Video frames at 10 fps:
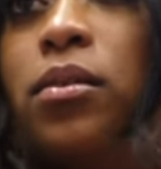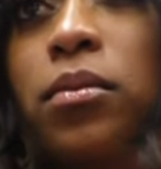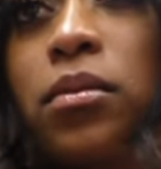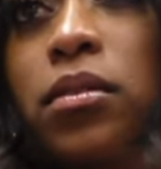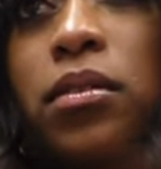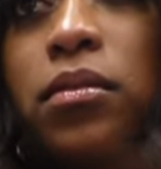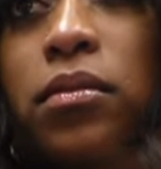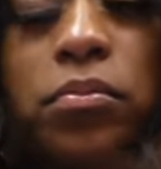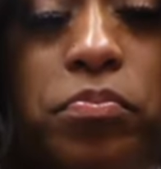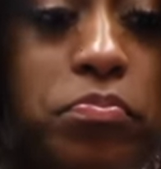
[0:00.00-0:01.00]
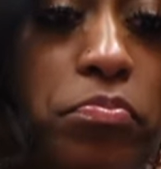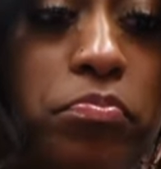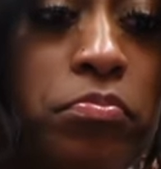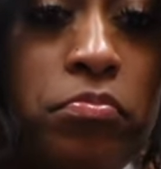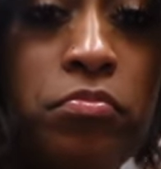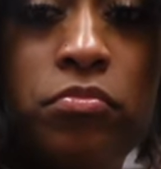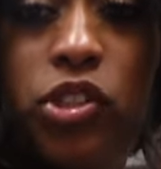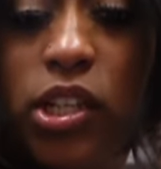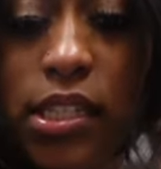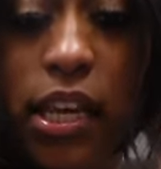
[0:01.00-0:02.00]
we don't need it, right? Okay, let me
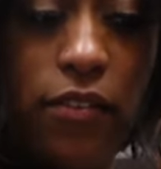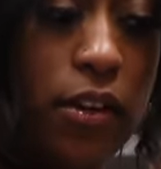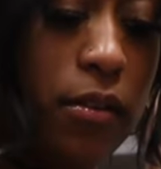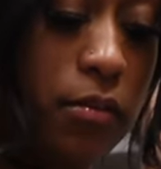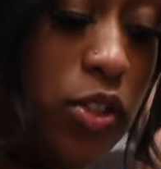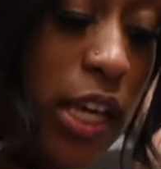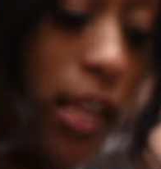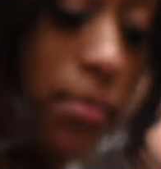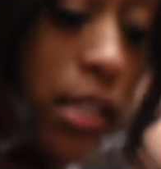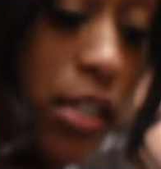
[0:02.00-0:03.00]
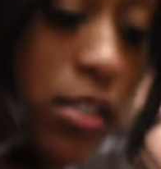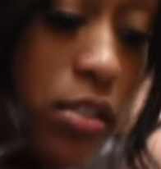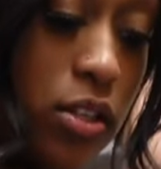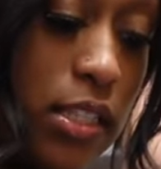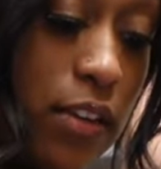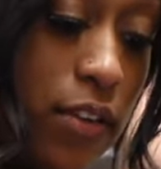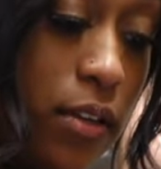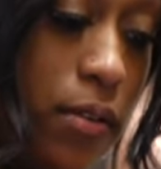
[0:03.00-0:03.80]
go grab it. the speaker. Okay, yeah.